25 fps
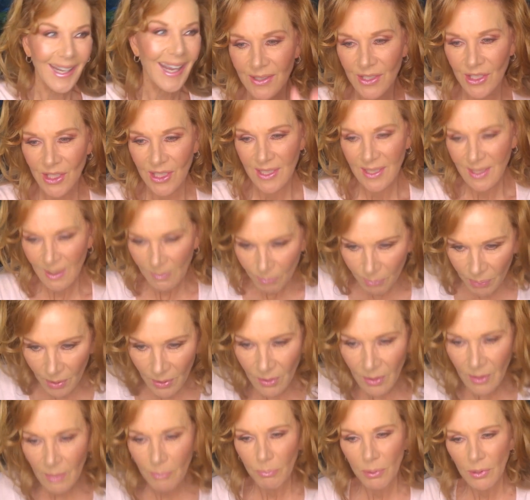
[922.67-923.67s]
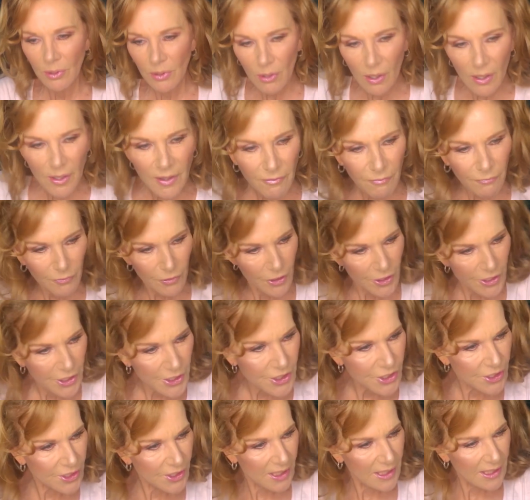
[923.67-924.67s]
She said, pull all the
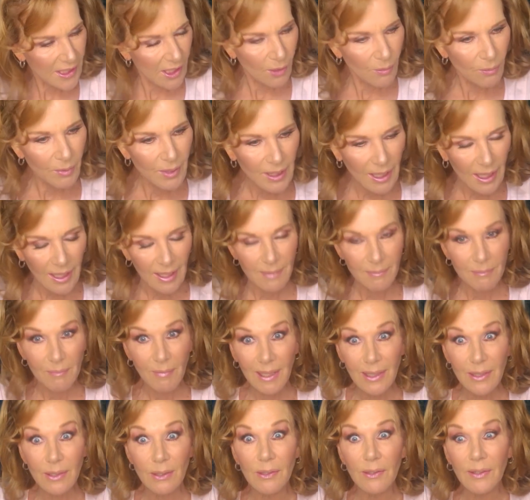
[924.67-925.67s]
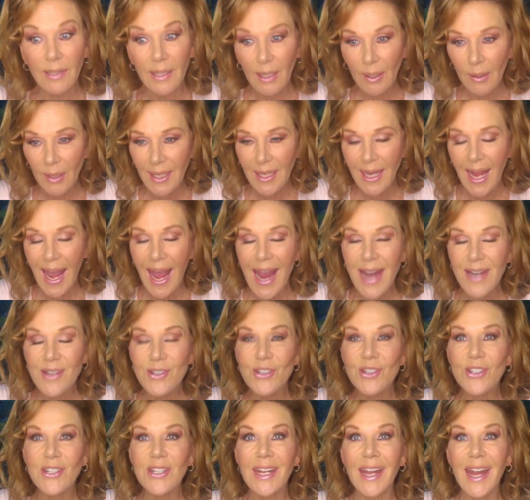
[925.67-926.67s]
furniture, you know, we're in my little, and
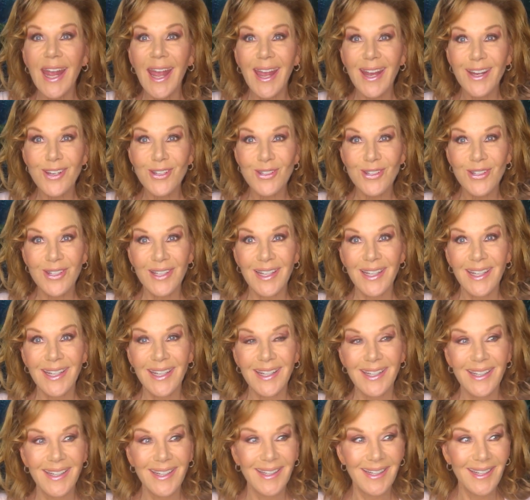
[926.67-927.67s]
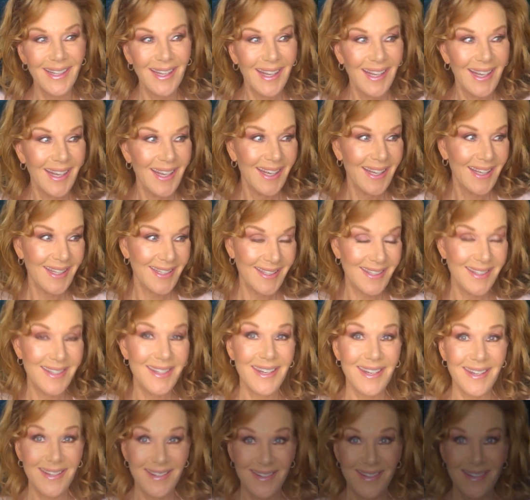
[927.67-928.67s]
she actually
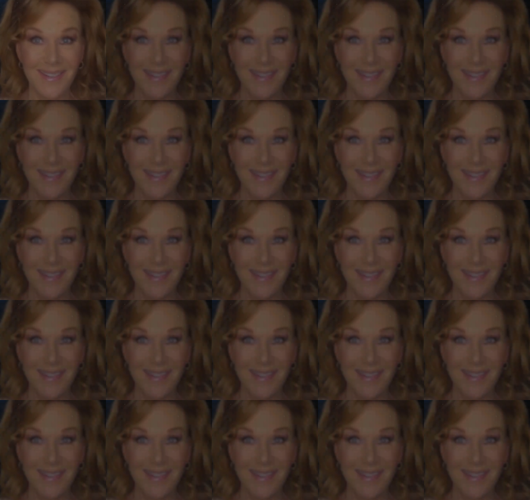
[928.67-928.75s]
did